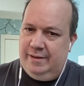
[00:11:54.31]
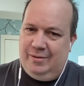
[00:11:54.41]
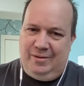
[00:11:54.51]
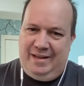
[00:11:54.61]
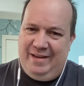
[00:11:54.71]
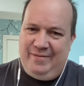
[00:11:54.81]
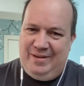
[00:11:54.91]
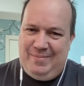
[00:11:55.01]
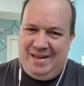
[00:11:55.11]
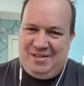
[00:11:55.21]
on
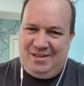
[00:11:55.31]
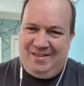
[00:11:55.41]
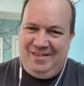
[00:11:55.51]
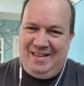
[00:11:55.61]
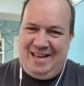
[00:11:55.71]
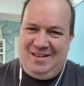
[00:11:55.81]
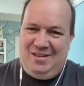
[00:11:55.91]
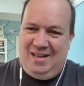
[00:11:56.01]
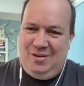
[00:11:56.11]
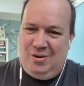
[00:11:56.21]
every measure
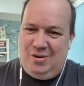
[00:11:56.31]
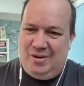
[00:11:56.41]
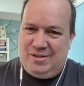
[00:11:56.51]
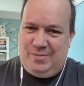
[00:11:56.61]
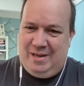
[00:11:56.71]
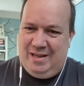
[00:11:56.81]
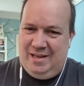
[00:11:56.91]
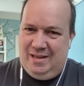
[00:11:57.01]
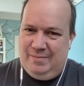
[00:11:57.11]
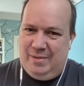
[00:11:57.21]
that uh, your customer yeah.
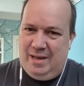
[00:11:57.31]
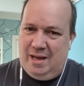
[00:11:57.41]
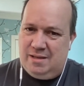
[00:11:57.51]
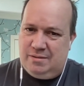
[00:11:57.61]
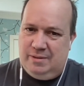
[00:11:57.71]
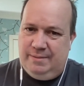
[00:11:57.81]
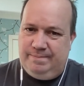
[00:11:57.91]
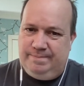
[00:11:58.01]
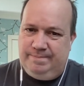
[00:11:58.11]
may, may ask, right?